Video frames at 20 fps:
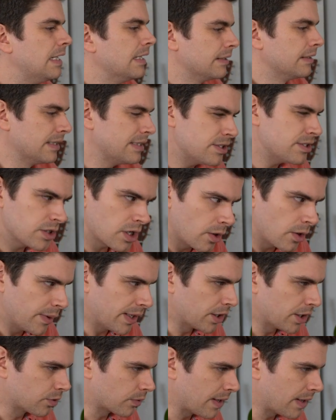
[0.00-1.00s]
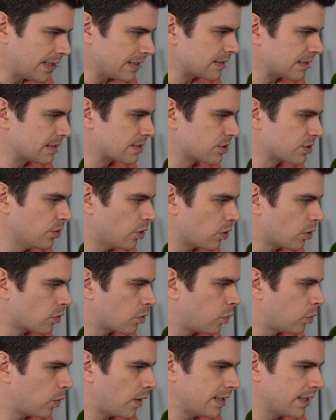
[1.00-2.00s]
This is going in great. It's not
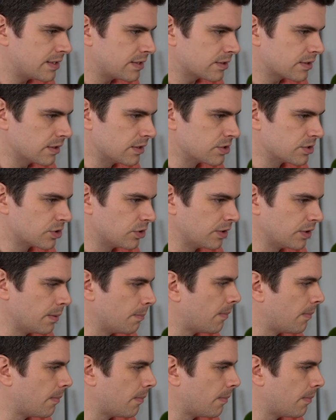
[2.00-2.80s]
quite as good in